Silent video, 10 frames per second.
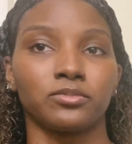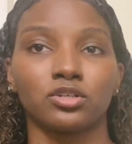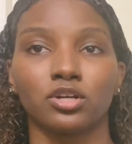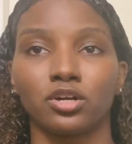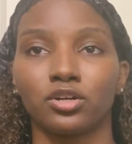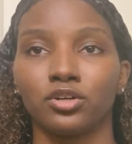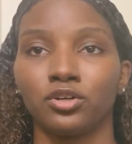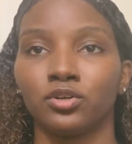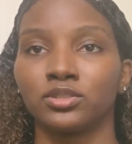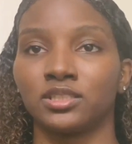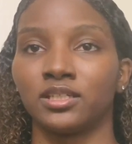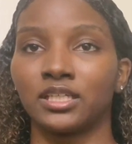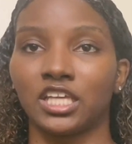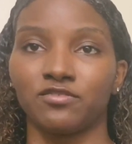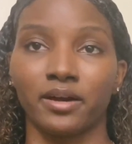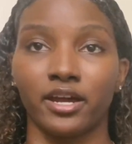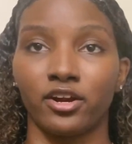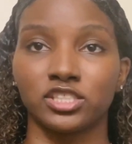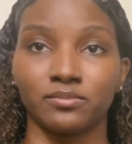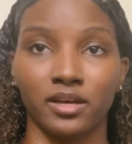the curls and give my
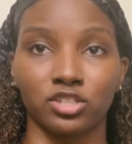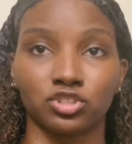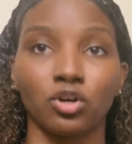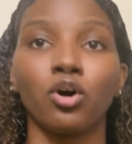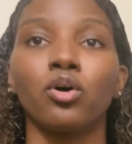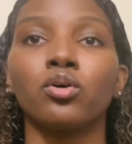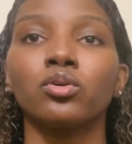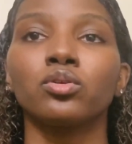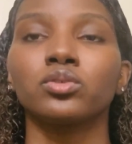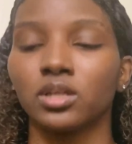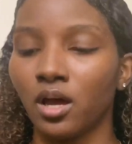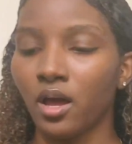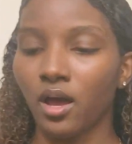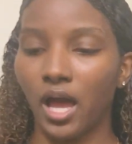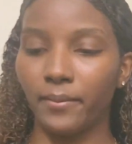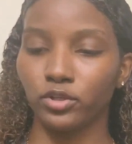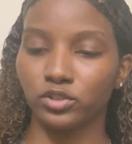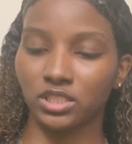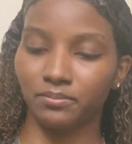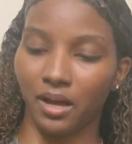hair some extra hold. I'm
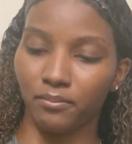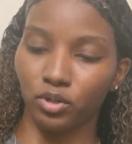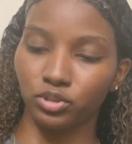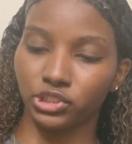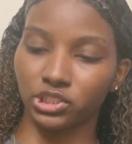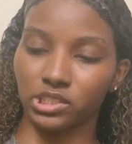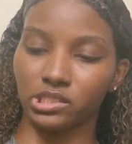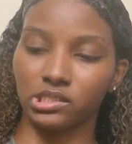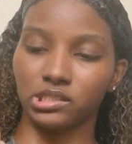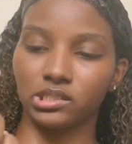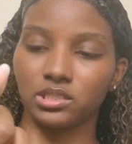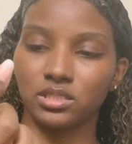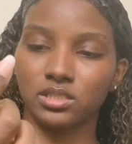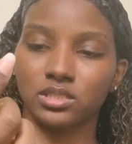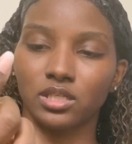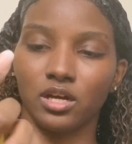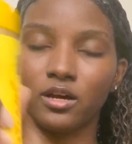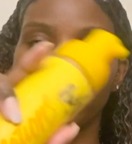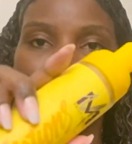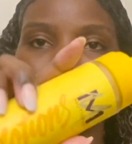using my Motions
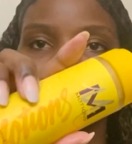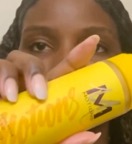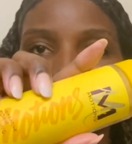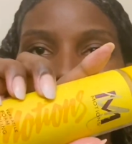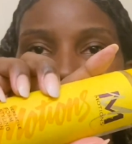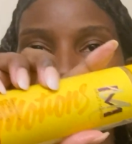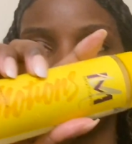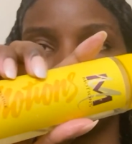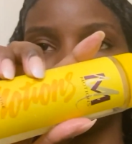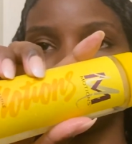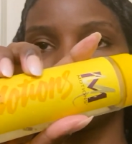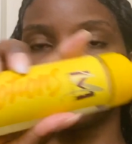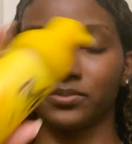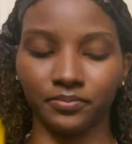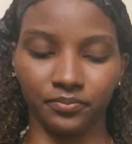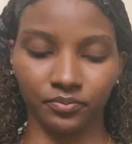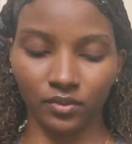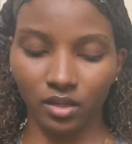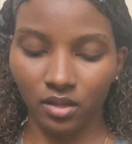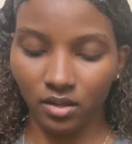styling mousse.
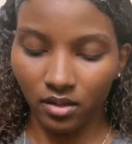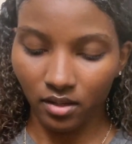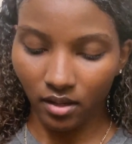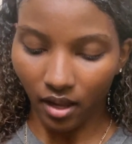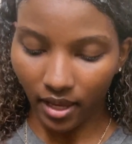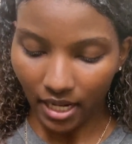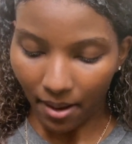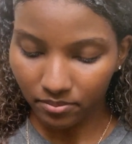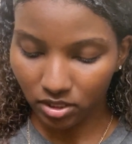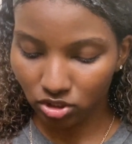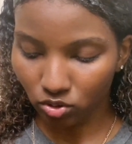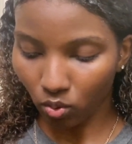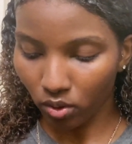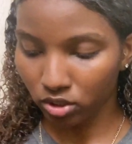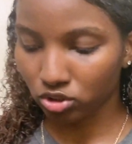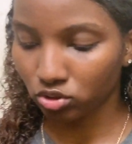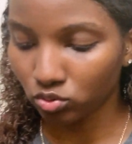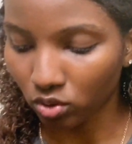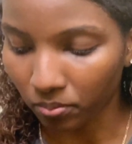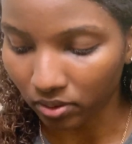And I'm just going
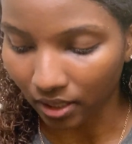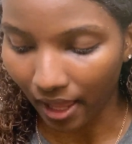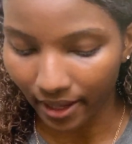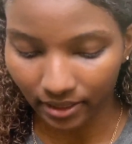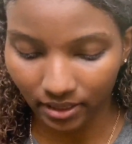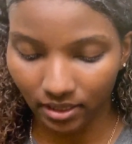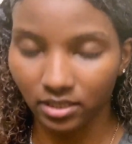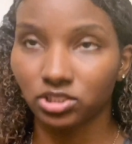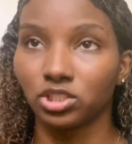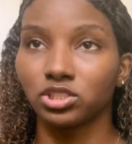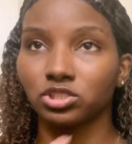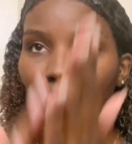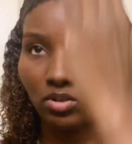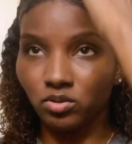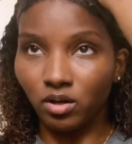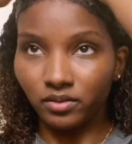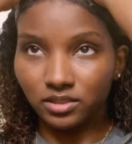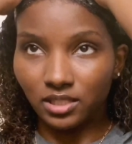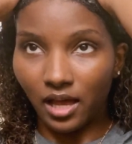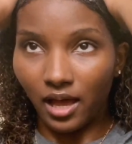to apply it just on
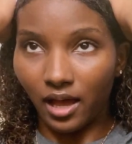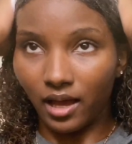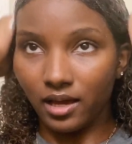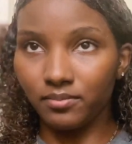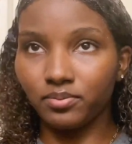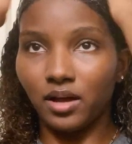the top,